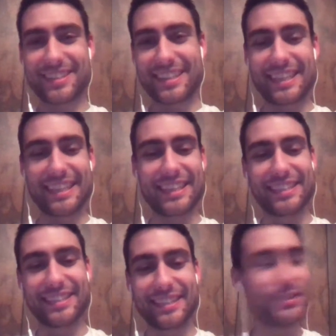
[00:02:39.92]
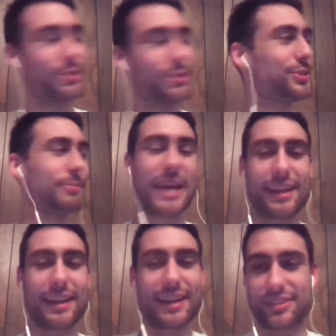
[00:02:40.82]
he dude is a
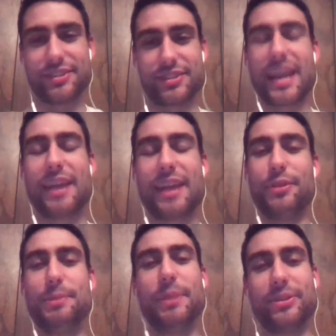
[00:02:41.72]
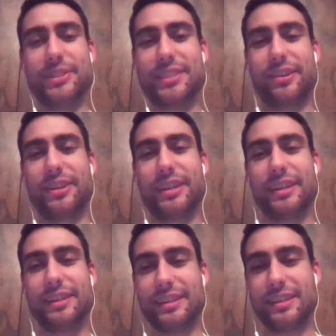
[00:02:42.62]
badass, and just every
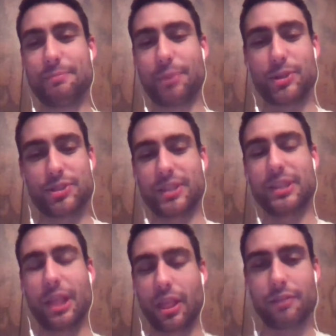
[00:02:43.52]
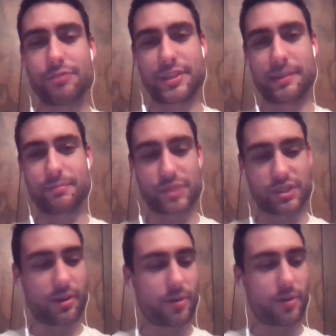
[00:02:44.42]
military person loves him.
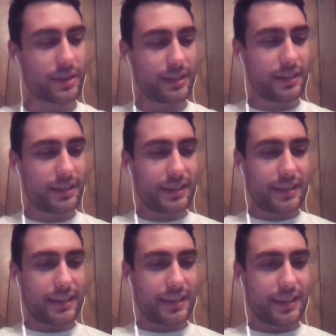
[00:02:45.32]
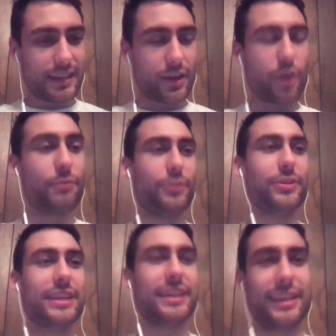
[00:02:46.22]
So
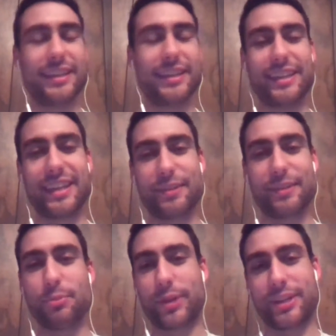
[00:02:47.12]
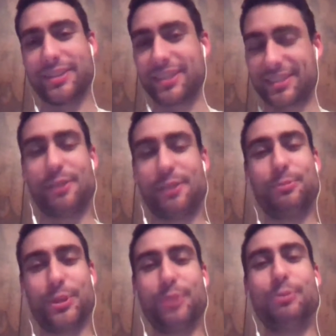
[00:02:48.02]
hopefully he can get appointed. That's not
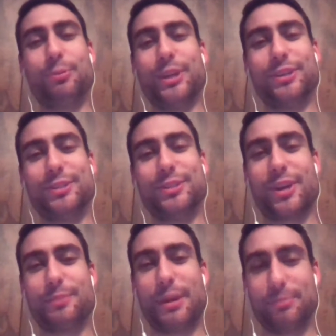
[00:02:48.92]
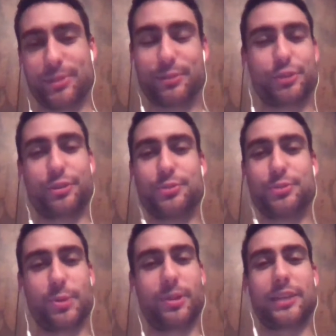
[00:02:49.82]
really what we're here to talk about, but those shirts
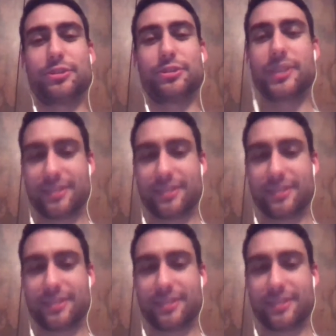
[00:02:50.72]
were electric.